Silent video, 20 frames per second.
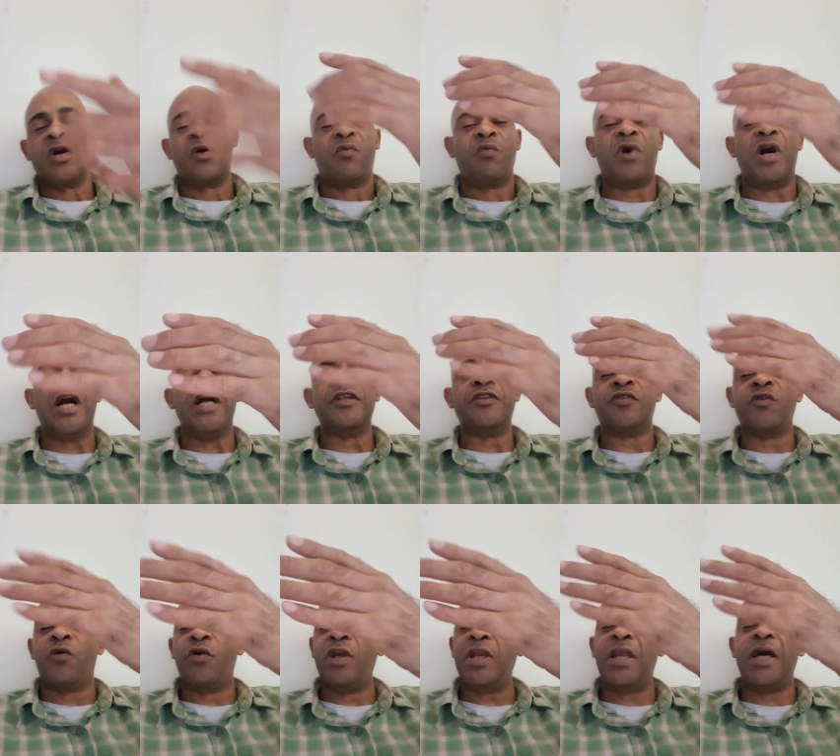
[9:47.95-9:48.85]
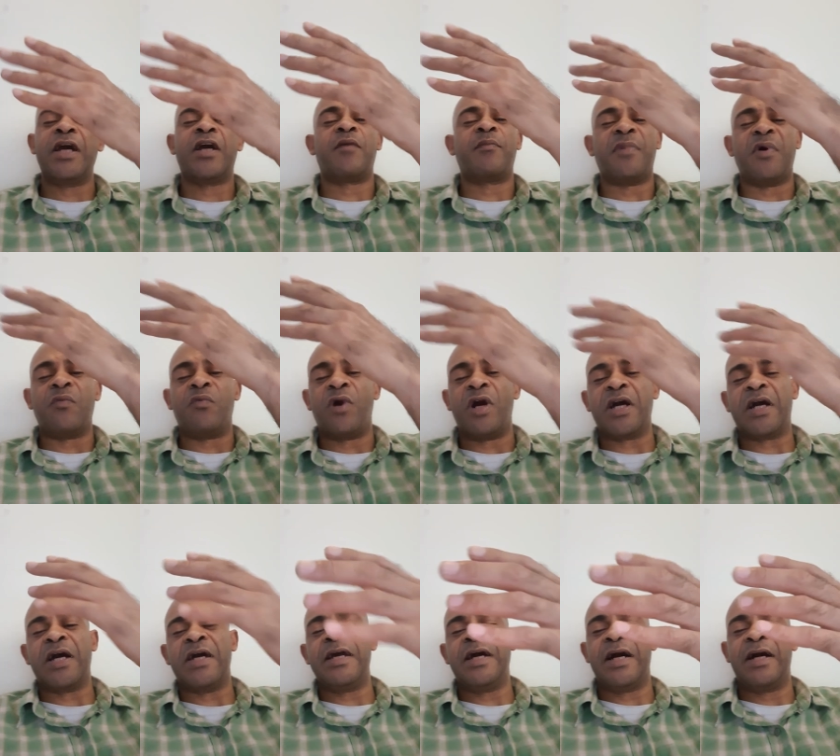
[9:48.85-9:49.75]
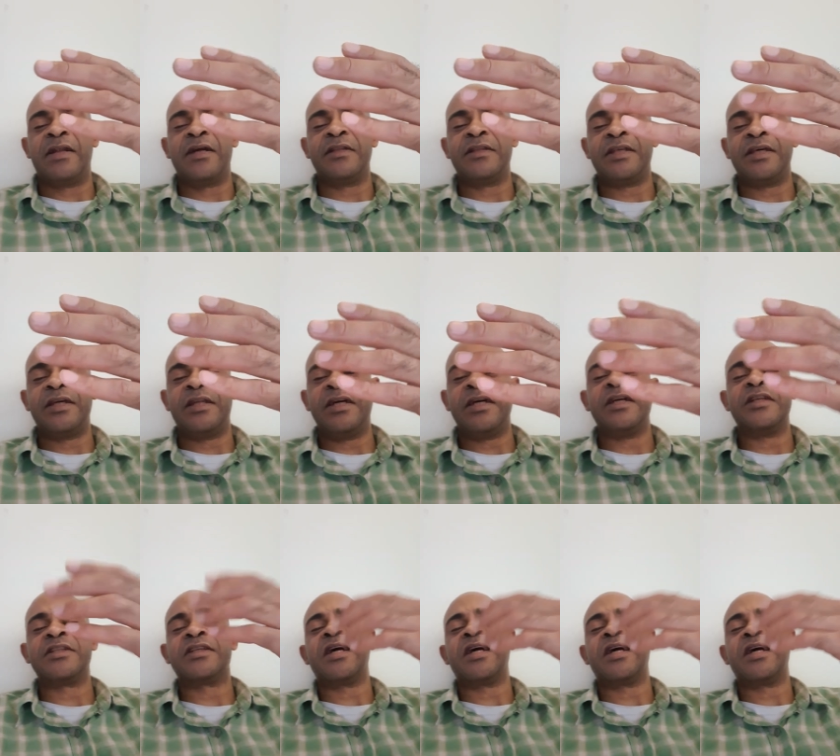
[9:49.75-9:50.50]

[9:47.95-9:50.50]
What I don't like about what Guyana did is